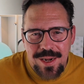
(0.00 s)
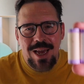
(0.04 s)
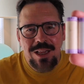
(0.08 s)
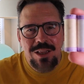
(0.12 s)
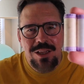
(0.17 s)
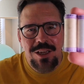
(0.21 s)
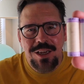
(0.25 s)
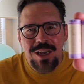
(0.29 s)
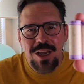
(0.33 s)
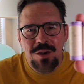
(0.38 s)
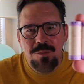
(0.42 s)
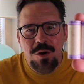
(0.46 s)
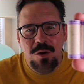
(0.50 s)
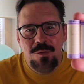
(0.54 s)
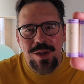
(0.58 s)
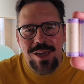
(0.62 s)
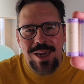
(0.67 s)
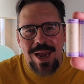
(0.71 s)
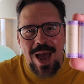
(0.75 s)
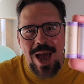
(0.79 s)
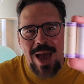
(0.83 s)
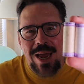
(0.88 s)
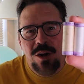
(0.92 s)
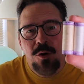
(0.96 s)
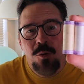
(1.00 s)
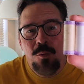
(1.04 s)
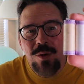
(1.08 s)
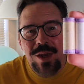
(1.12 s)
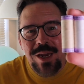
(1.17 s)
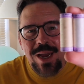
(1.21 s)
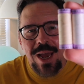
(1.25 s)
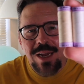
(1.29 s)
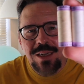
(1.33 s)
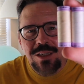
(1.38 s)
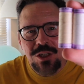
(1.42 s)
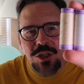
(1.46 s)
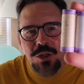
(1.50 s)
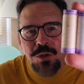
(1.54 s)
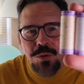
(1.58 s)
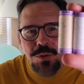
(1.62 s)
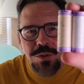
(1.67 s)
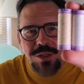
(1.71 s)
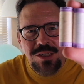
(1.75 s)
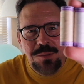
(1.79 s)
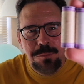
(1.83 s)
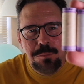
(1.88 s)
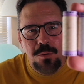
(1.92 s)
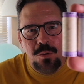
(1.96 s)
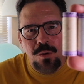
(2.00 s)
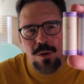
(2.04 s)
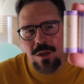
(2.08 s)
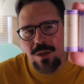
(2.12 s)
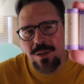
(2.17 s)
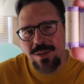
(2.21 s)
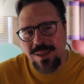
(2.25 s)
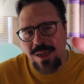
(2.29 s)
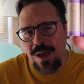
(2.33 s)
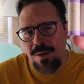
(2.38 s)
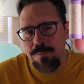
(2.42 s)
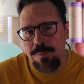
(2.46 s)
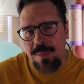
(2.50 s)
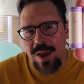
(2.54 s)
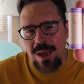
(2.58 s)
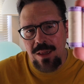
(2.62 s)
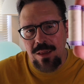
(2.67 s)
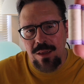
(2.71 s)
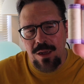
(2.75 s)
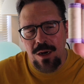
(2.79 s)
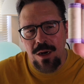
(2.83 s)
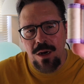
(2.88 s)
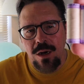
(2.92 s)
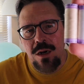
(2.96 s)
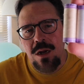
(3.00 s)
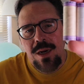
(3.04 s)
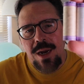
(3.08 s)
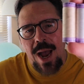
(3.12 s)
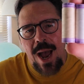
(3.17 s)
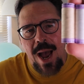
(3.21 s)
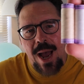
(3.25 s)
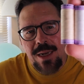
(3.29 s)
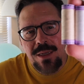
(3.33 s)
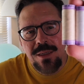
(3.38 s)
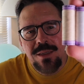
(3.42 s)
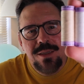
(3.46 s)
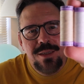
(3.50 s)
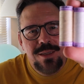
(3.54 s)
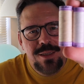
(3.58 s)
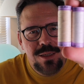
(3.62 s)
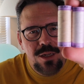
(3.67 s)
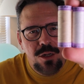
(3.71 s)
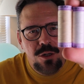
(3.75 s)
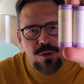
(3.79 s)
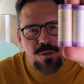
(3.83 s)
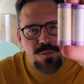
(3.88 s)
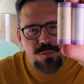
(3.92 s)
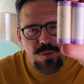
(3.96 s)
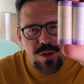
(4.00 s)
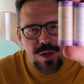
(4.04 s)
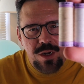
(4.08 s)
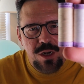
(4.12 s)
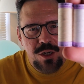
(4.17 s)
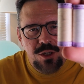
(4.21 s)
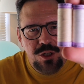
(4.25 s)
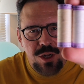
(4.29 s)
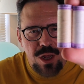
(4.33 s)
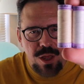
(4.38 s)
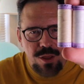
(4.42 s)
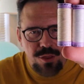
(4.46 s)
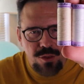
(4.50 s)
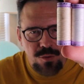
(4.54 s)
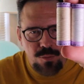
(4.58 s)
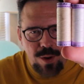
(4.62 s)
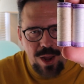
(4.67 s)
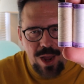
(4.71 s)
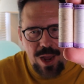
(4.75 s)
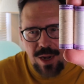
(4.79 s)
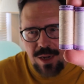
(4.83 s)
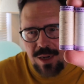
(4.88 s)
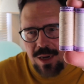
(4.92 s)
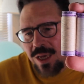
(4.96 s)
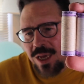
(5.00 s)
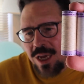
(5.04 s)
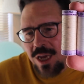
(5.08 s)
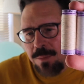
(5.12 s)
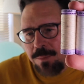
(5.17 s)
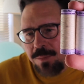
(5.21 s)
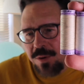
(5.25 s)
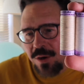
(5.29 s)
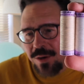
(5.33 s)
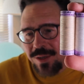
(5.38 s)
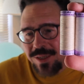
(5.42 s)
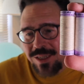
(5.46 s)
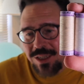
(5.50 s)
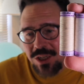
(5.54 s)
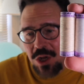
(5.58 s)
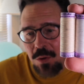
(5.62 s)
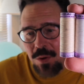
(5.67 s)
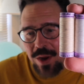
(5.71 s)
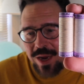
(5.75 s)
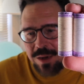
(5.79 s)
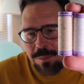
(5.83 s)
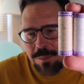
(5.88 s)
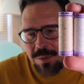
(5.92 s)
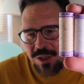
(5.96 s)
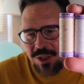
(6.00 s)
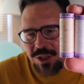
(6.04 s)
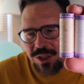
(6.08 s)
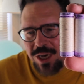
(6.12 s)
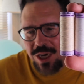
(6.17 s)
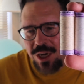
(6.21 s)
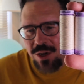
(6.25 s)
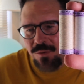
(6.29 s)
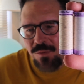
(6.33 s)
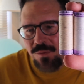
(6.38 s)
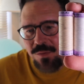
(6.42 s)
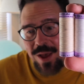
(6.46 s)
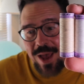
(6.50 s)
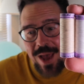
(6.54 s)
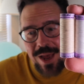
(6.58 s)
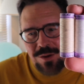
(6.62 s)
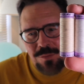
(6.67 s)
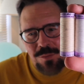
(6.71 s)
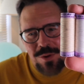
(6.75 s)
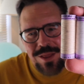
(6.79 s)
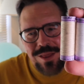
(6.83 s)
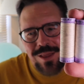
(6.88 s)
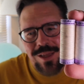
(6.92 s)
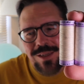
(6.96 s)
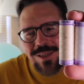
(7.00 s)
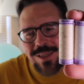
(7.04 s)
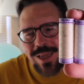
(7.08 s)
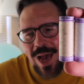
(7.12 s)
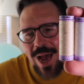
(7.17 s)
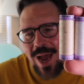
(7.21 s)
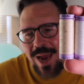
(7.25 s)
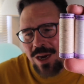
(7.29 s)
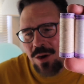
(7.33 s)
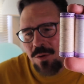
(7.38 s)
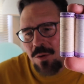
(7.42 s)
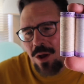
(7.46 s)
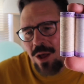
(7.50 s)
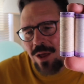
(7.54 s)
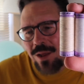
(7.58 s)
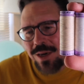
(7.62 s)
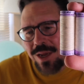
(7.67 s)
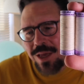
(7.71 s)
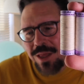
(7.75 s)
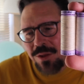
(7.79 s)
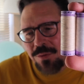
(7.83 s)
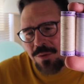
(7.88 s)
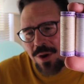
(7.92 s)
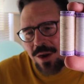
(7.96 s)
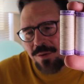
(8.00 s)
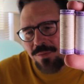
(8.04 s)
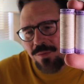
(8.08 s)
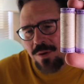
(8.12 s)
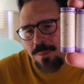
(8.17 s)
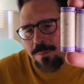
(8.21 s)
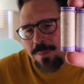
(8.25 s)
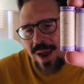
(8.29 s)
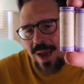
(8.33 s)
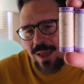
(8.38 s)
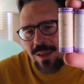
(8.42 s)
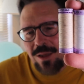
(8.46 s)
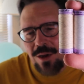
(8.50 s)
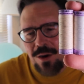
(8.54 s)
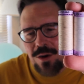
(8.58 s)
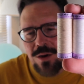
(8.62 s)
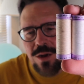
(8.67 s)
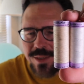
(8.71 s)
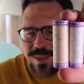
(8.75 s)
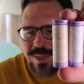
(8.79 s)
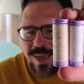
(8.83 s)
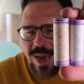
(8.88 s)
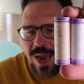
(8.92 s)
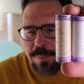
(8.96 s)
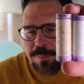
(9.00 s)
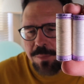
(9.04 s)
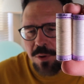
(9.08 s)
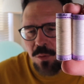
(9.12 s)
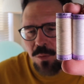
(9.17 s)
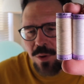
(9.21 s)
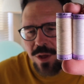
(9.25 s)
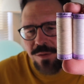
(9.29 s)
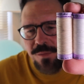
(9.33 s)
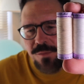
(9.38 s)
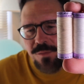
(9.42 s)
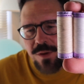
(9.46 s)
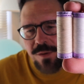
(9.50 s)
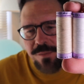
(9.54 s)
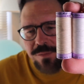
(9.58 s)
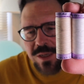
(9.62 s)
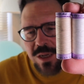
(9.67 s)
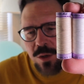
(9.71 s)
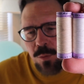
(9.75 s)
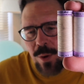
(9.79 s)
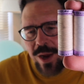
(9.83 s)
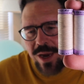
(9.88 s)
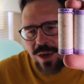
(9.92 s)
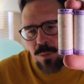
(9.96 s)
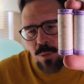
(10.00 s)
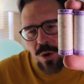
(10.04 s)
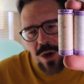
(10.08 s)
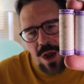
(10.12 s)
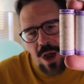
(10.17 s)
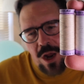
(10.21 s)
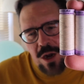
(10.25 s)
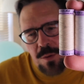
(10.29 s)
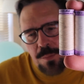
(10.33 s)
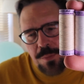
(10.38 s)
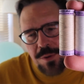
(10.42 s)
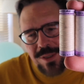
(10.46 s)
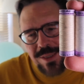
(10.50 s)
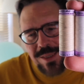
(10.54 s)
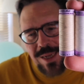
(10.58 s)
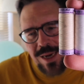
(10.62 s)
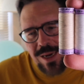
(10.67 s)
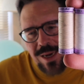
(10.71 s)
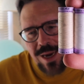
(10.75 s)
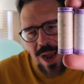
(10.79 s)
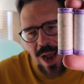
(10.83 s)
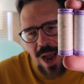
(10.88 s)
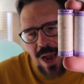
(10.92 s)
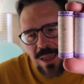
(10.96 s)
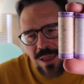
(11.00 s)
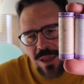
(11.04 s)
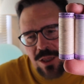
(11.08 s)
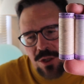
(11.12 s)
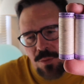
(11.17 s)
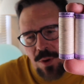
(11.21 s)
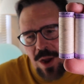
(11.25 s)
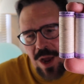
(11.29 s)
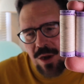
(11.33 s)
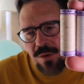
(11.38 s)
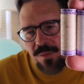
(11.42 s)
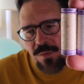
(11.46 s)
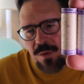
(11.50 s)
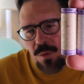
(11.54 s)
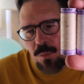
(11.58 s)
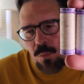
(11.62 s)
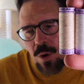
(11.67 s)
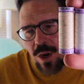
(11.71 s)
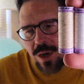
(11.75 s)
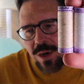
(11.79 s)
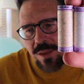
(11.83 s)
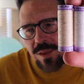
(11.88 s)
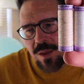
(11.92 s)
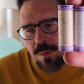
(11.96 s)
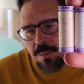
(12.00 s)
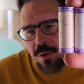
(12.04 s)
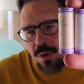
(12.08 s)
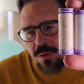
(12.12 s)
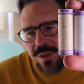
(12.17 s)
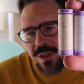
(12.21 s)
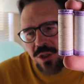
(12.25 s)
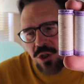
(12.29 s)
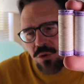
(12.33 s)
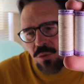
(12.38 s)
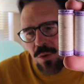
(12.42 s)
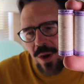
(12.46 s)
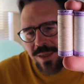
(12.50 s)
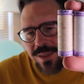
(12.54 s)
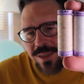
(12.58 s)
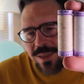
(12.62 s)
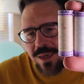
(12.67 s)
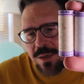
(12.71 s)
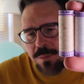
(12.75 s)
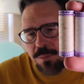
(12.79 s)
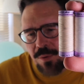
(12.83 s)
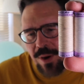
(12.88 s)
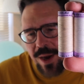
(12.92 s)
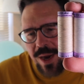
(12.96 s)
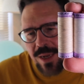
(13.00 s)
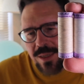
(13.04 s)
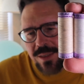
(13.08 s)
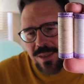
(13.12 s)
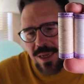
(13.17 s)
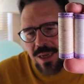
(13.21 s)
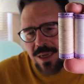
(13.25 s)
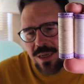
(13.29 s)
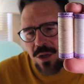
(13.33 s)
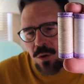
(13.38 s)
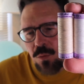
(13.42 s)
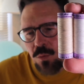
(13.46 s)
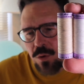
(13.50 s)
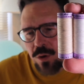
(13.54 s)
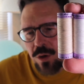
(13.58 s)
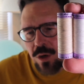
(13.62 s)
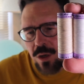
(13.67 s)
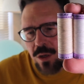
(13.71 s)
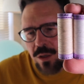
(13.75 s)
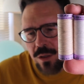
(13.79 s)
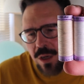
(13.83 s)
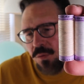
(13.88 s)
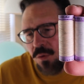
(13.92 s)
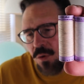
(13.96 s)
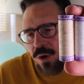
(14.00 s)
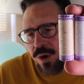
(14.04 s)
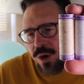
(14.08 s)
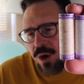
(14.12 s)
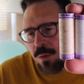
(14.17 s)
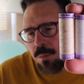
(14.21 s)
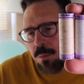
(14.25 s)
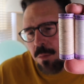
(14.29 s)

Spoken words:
And look at what we got. We got 2 spools of Mettler cotton silk finish thread. Keep your sewing machine fed with this high quality thread from Mettler. Sample with 50 weight 100% cotton thread from one of the most trusted brands in the world for your